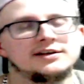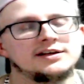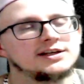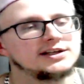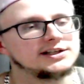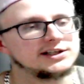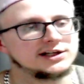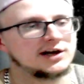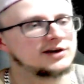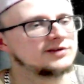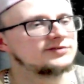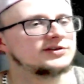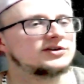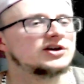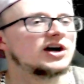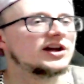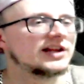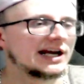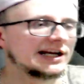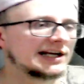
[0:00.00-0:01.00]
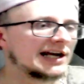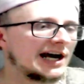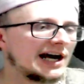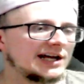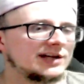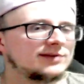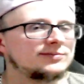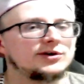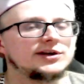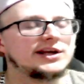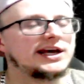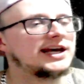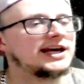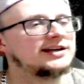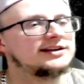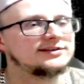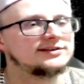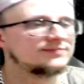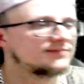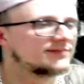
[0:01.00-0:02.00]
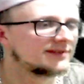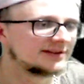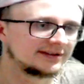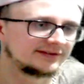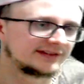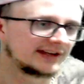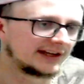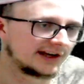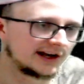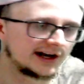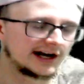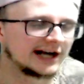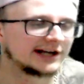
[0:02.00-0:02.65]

You know, if you've got that kind of money, you know, I